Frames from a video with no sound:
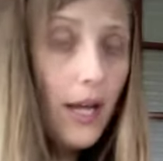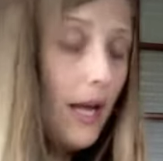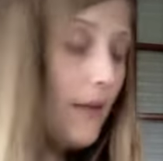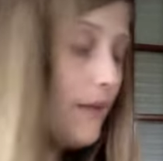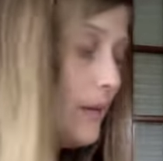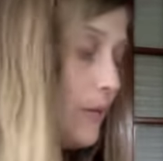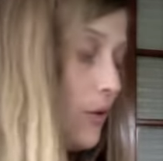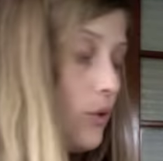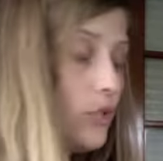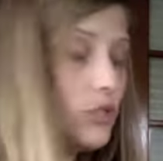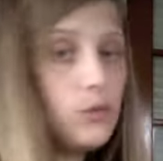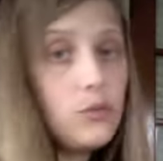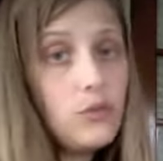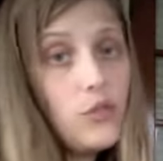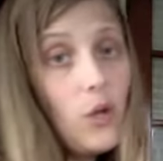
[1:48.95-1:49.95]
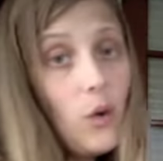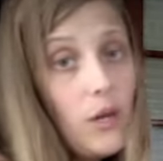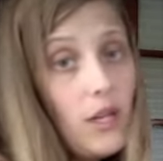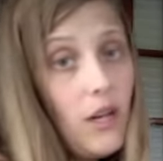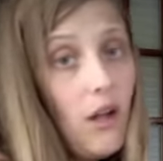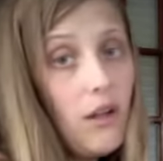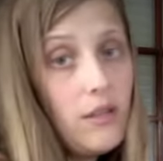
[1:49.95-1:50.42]
and then I'm going to sew
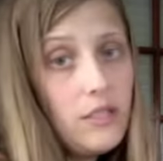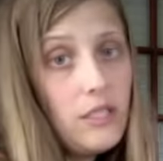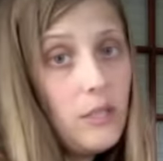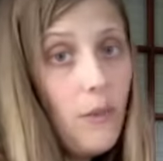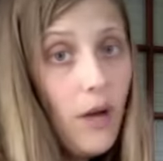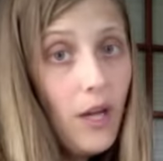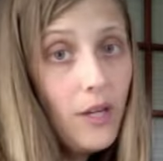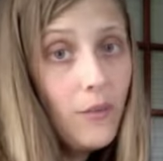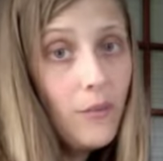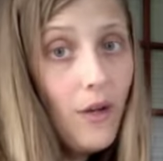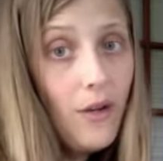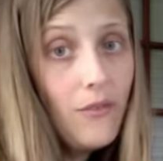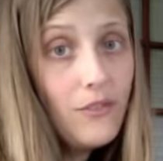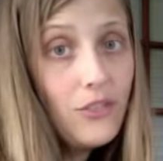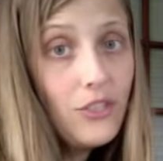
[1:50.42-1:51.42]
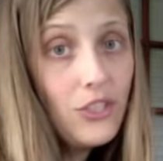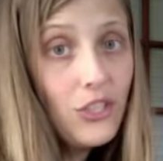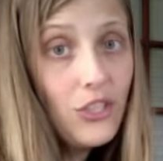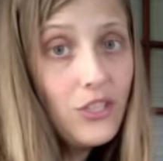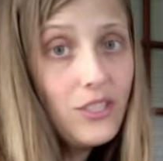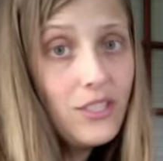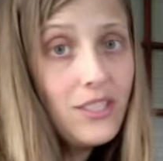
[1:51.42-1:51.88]
it onto the bottom of the
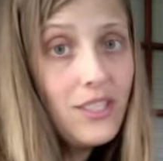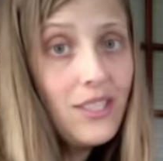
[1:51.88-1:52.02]
shirt.